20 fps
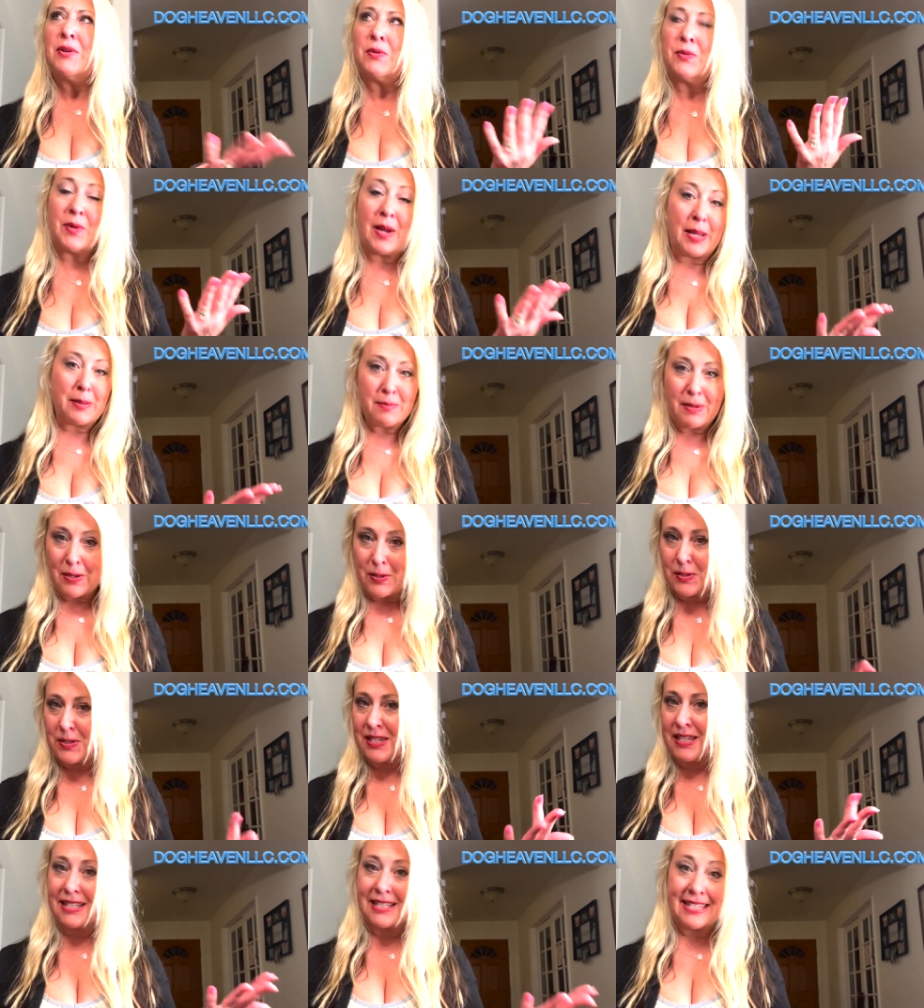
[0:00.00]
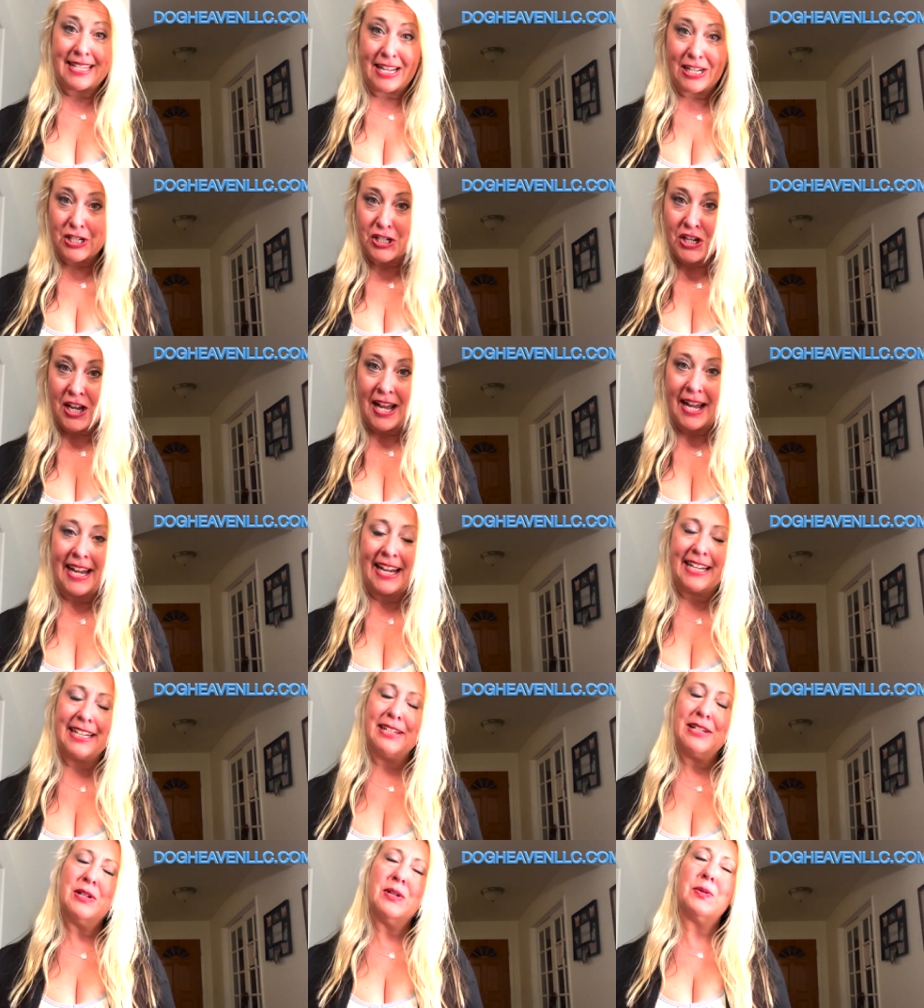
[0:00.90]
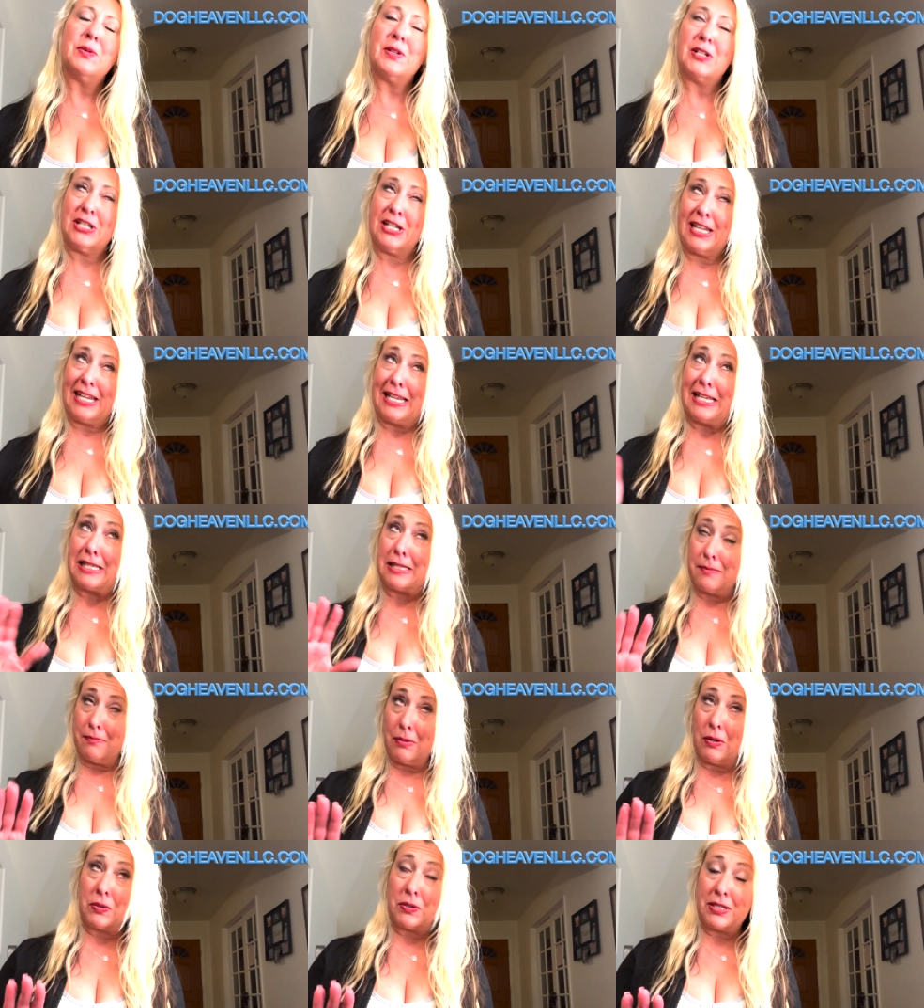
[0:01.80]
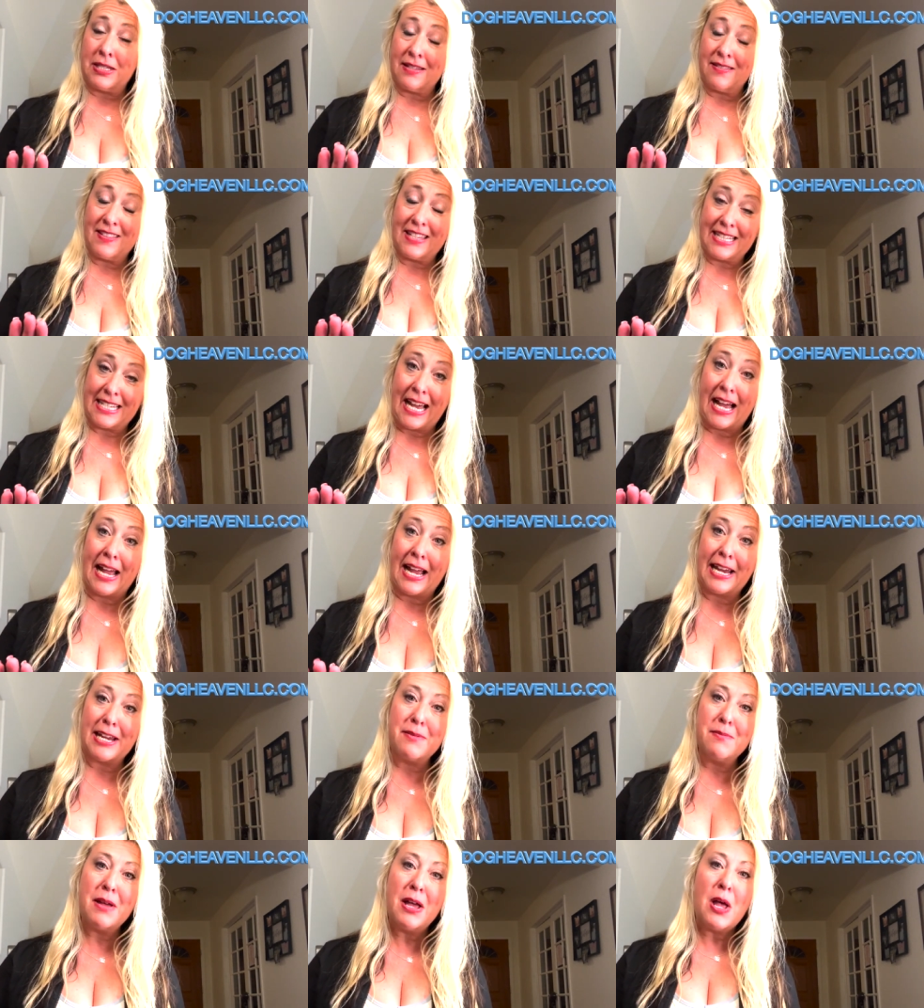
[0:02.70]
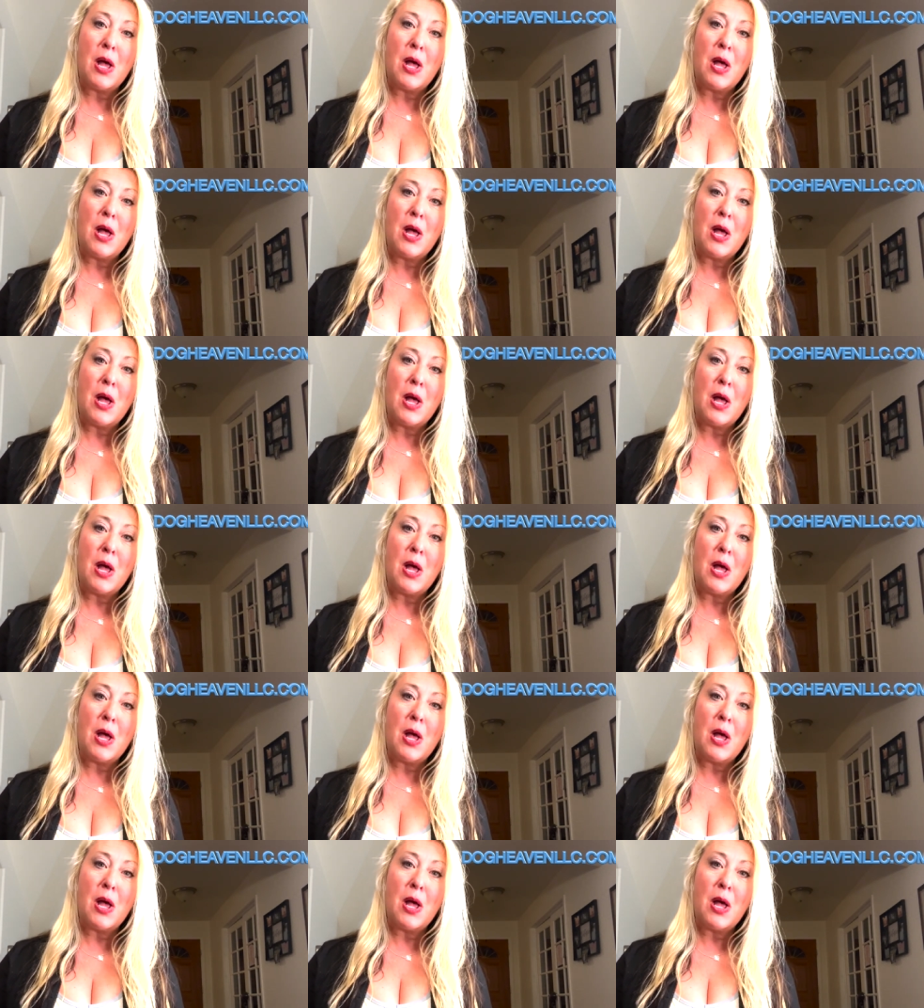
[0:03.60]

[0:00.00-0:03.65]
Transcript: rainbows and sunshine, which it is most of the time,